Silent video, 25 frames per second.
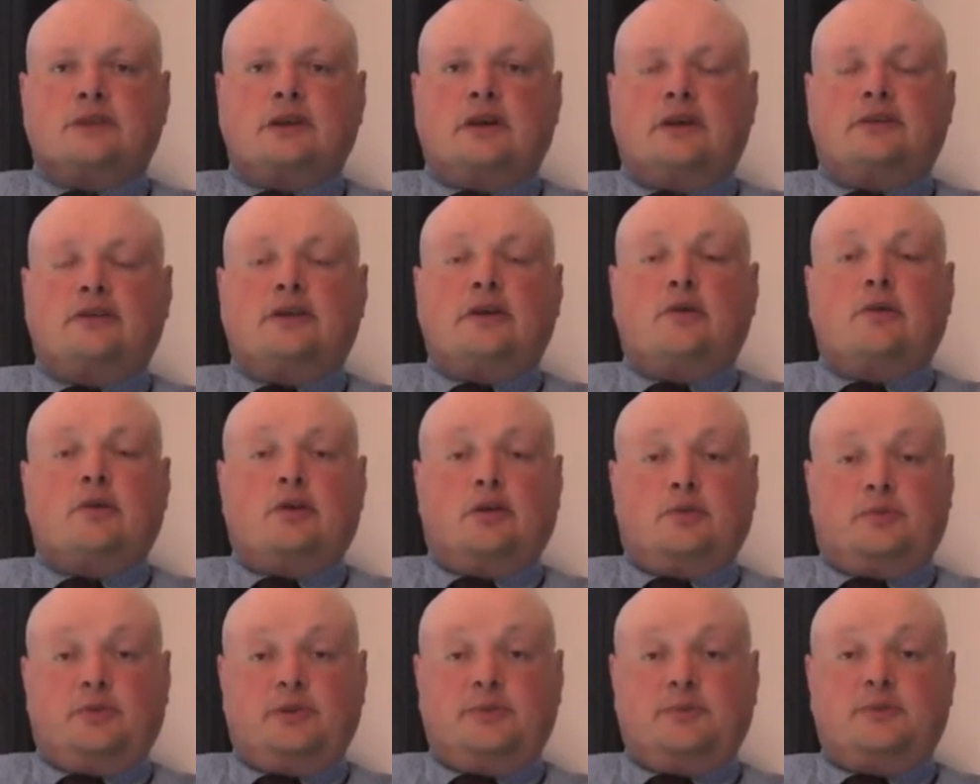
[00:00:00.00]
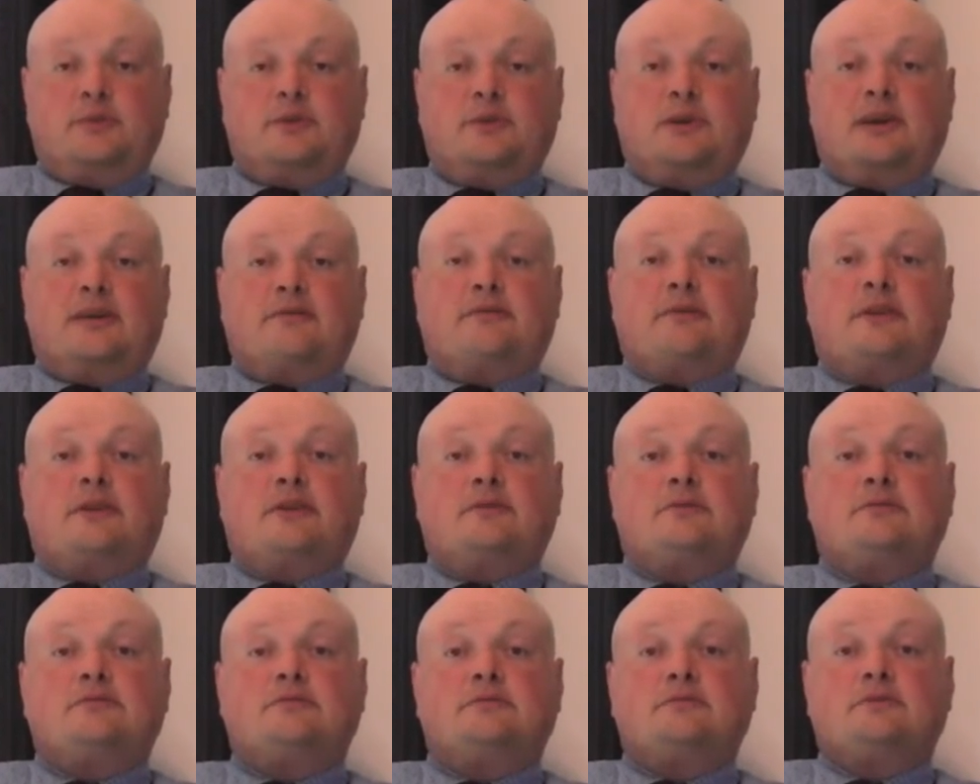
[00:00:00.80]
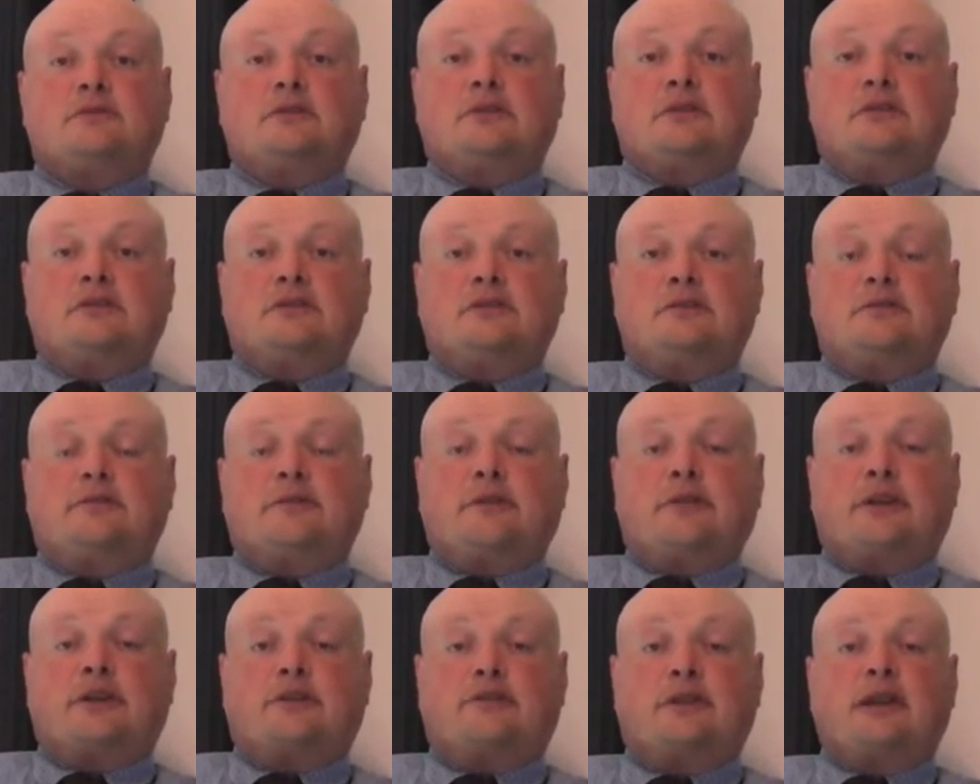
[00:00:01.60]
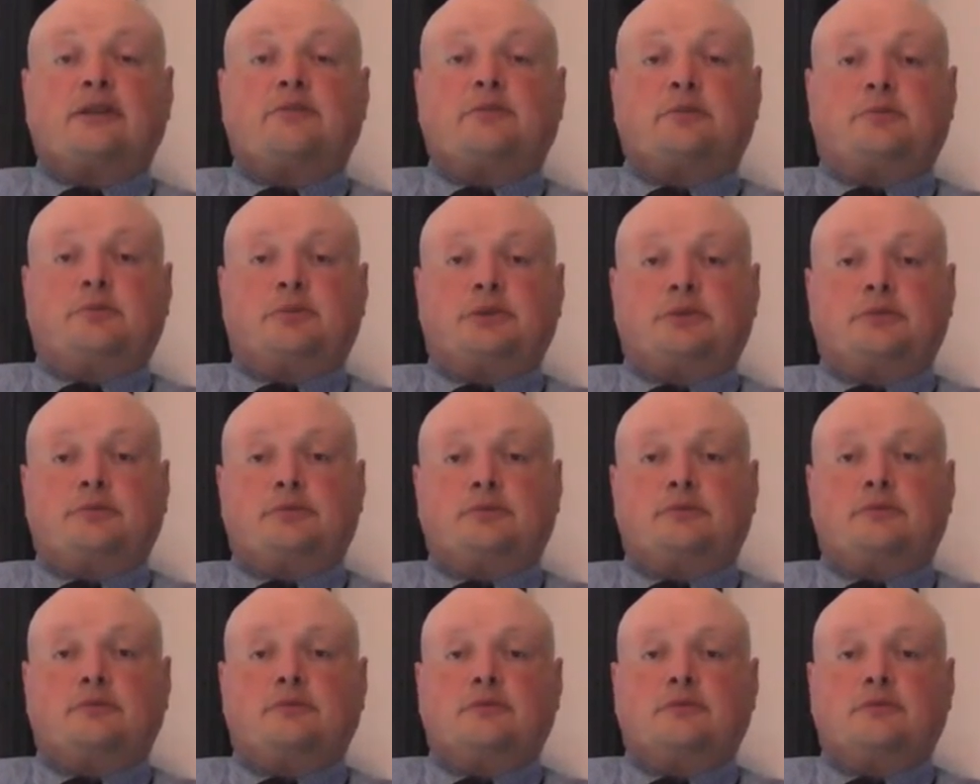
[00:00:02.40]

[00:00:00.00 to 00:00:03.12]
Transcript: I know a lot of people who have them, and very credible people.